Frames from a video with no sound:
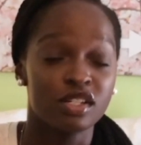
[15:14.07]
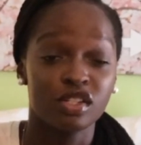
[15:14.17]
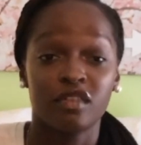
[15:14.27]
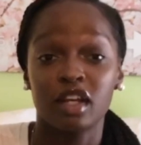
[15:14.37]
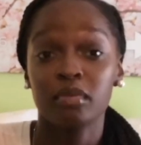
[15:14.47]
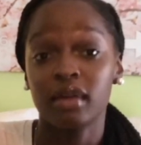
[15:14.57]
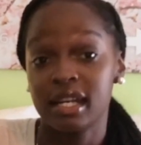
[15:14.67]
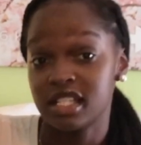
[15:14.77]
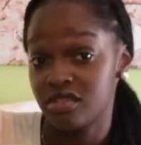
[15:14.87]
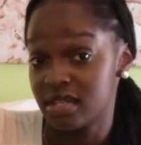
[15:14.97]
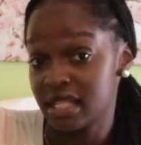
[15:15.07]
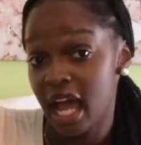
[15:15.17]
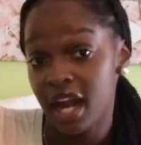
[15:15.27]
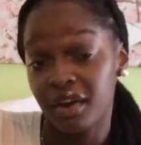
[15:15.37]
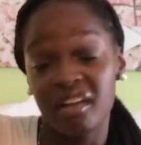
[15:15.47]
So if they're planning to
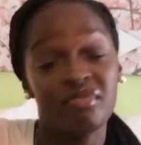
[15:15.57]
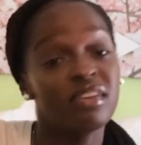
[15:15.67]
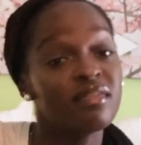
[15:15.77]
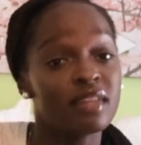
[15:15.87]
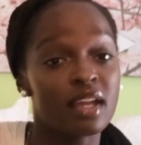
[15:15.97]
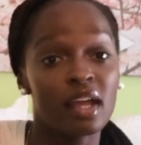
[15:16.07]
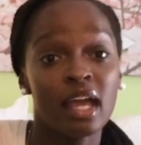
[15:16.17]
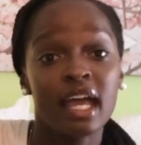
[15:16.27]
retire at 50,